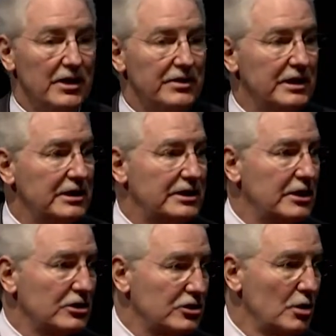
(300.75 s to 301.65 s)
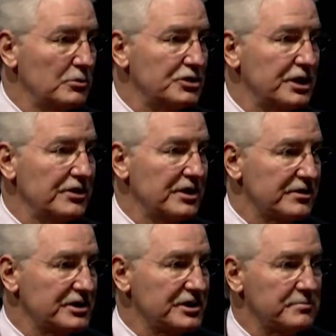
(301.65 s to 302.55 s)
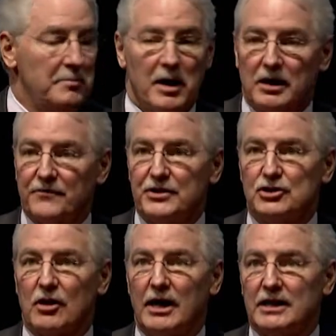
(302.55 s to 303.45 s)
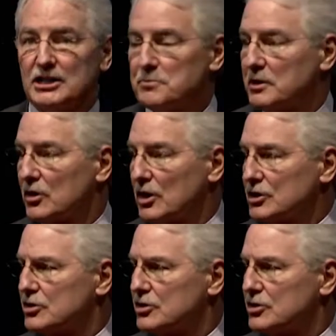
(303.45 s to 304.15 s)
The tomosynthesis mammography trial has been launched.